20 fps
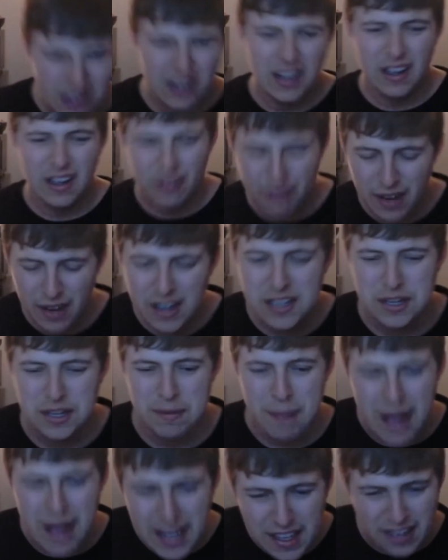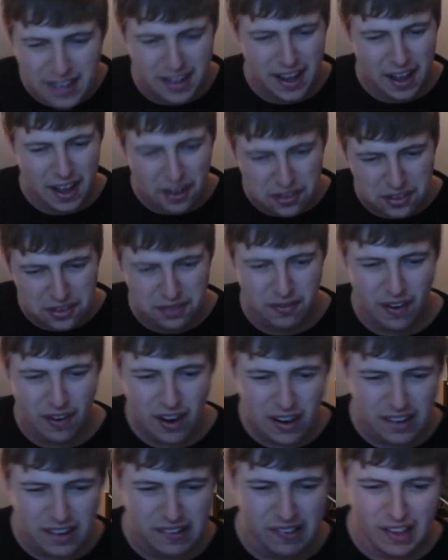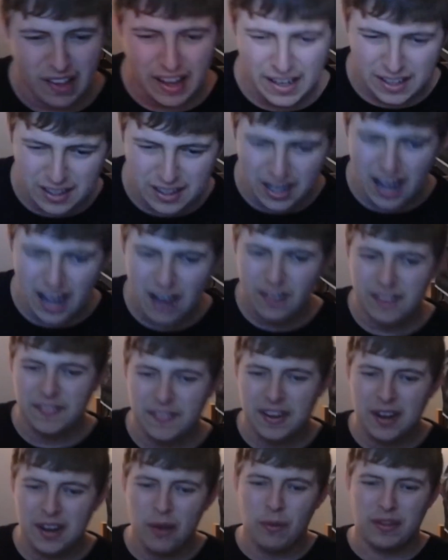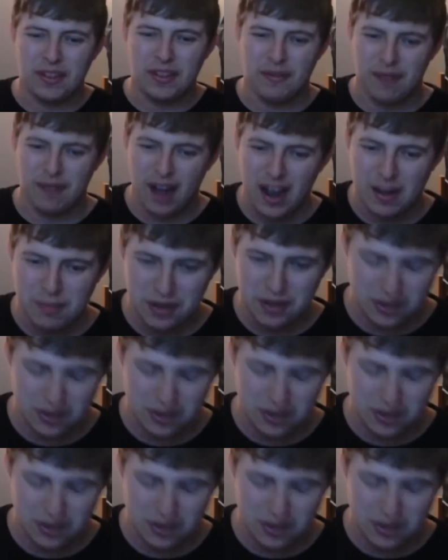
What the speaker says: Very Jamaican-esque. Very like I don't even know what the vibe is,